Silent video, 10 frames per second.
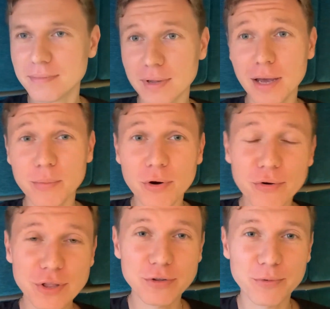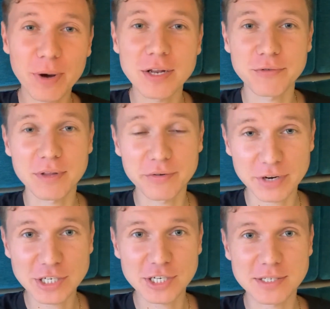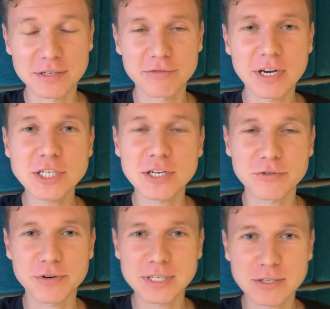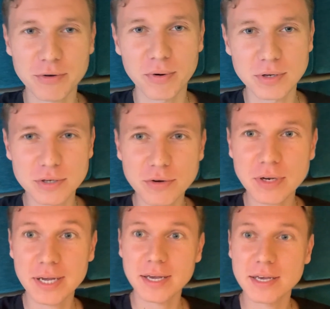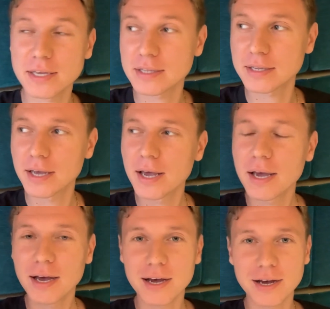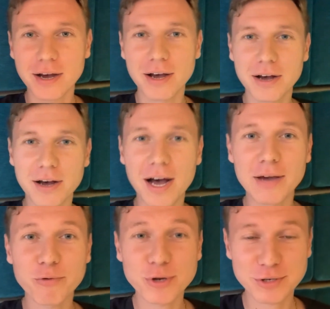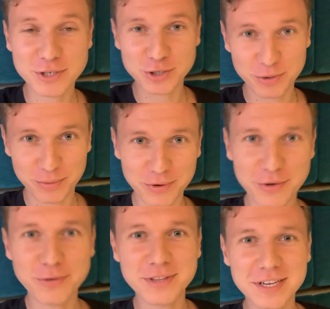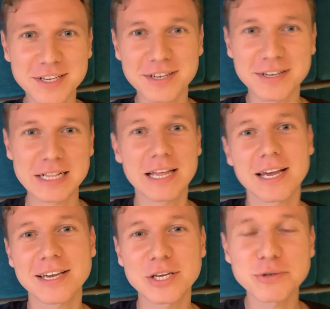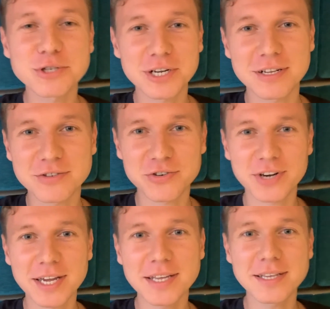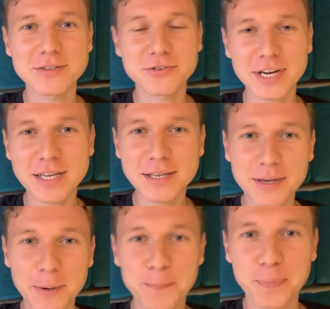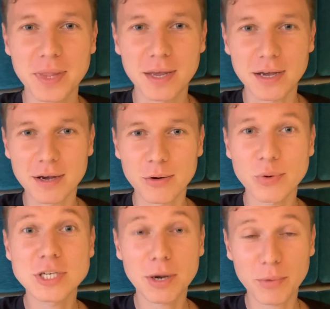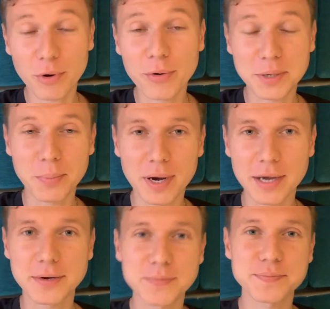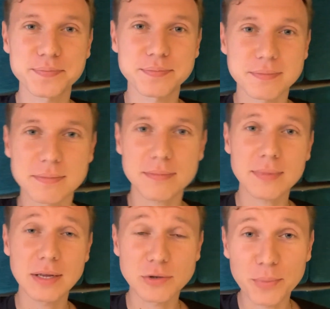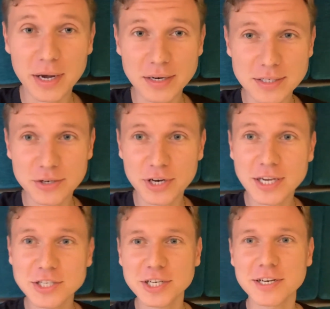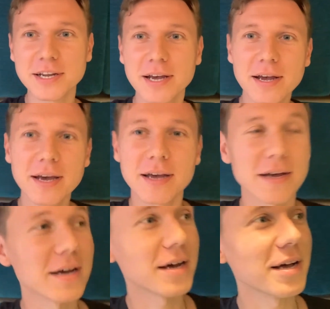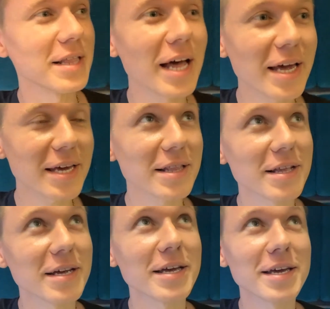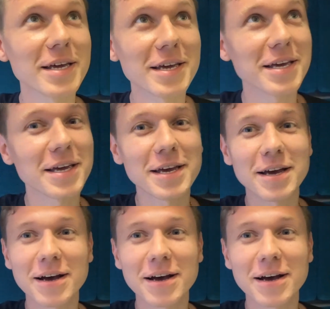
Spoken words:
I'm going to one of the regions in Russia, to Rostov-on-Don, and I want to show you the usual train which I'm going by to my destination. Luckily